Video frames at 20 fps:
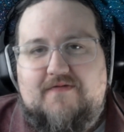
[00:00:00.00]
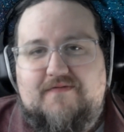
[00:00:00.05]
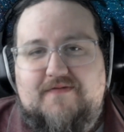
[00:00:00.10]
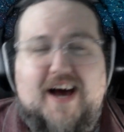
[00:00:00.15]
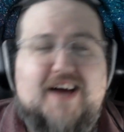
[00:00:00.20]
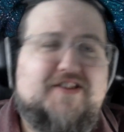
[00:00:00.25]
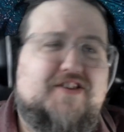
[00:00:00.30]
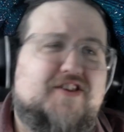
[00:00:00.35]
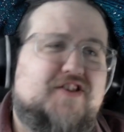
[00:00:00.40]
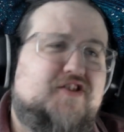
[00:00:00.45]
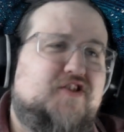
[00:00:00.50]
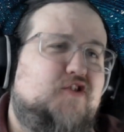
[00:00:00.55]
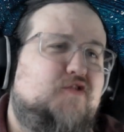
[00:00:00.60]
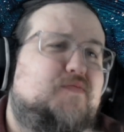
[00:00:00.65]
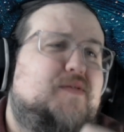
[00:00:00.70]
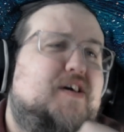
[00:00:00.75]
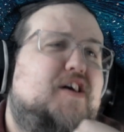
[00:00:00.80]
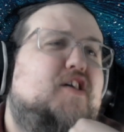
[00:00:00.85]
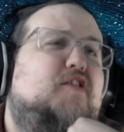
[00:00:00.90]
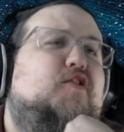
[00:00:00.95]
Not to toot
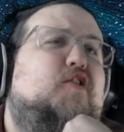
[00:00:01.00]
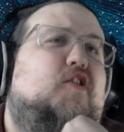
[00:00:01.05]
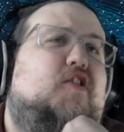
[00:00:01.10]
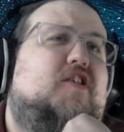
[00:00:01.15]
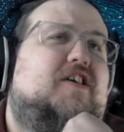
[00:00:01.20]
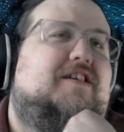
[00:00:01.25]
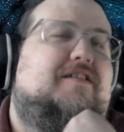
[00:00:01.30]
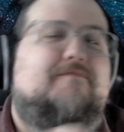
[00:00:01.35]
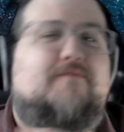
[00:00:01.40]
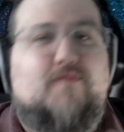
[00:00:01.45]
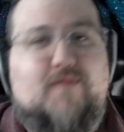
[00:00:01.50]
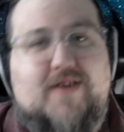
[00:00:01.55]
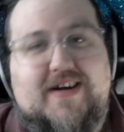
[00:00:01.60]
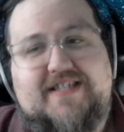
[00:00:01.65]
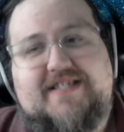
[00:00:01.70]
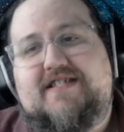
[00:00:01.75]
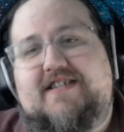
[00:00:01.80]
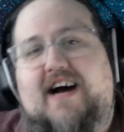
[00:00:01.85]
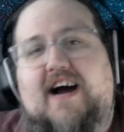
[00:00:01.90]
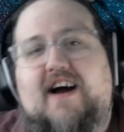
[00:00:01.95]
my own horn,
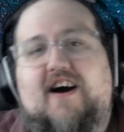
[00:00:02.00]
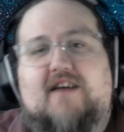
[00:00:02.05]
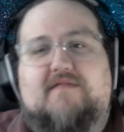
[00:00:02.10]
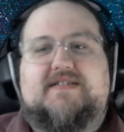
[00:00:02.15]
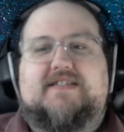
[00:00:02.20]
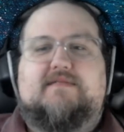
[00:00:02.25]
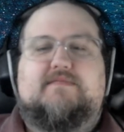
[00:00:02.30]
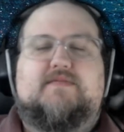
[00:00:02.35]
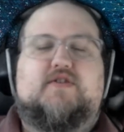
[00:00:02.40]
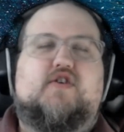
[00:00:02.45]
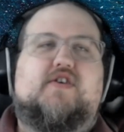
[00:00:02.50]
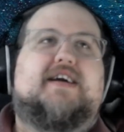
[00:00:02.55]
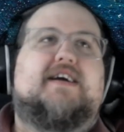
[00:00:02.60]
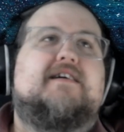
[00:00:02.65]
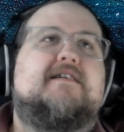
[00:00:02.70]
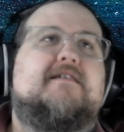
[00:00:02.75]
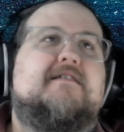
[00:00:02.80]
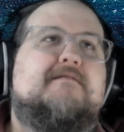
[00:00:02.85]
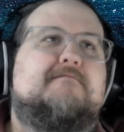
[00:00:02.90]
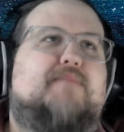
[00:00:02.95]
which I obviously am doing,
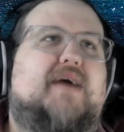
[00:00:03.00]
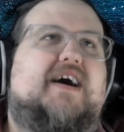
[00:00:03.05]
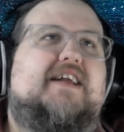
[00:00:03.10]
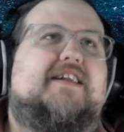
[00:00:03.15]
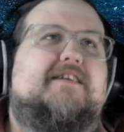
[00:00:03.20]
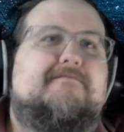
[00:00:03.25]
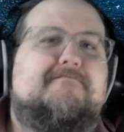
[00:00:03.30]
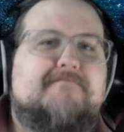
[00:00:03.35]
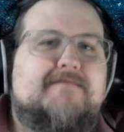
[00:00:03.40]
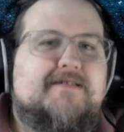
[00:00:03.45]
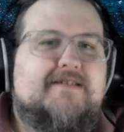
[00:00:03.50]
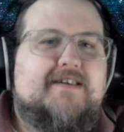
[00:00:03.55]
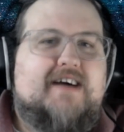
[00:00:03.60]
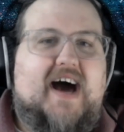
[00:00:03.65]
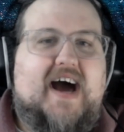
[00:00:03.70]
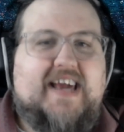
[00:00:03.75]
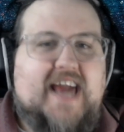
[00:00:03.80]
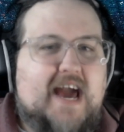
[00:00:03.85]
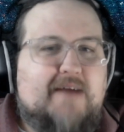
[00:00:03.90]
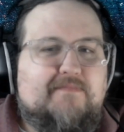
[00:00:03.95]
but I
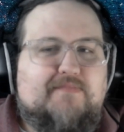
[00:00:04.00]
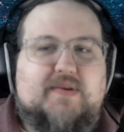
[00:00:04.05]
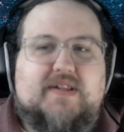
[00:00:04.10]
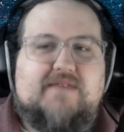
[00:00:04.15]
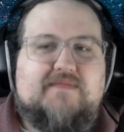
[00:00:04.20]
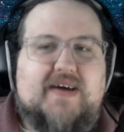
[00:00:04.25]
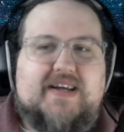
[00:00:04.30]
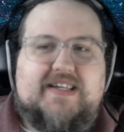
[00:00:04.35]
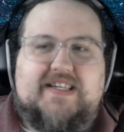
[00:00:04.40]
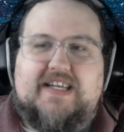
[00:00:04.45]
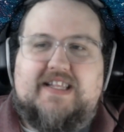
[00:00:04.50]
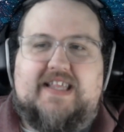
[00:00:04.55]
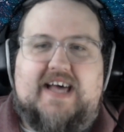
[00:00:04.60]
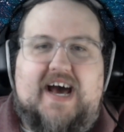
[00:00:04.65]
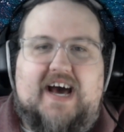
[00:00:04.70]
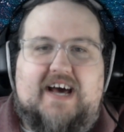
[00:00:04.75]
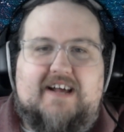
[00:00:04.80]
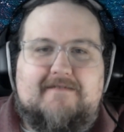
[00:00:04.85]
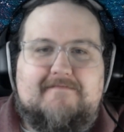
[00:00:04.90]
can't believe I did that.